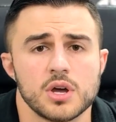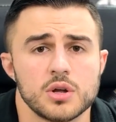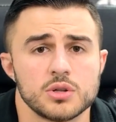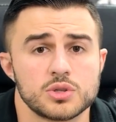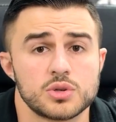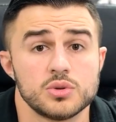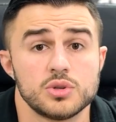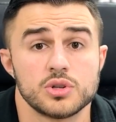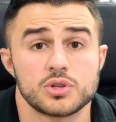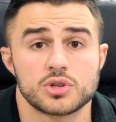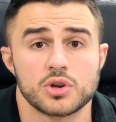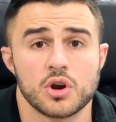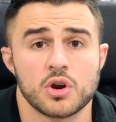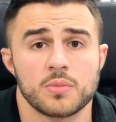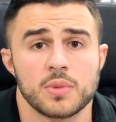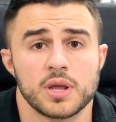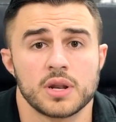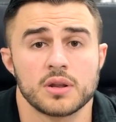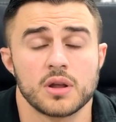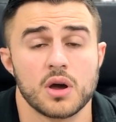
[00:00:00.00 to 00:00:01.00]
to
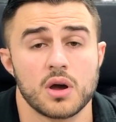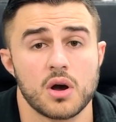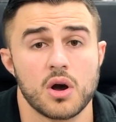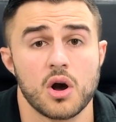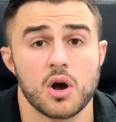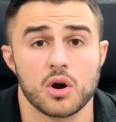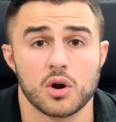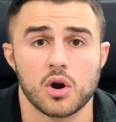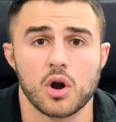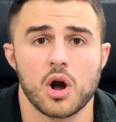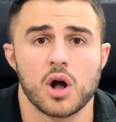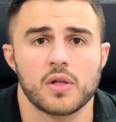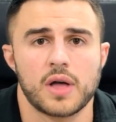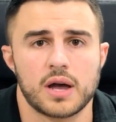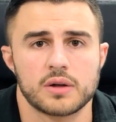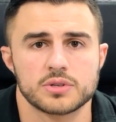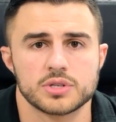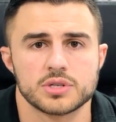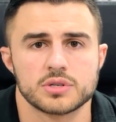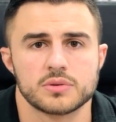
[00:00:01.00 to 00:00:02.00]
determine our
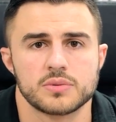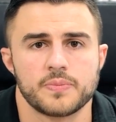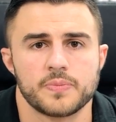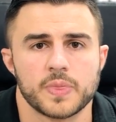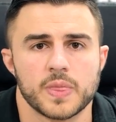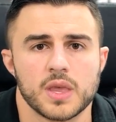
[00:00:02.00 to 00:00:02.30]
call-outs.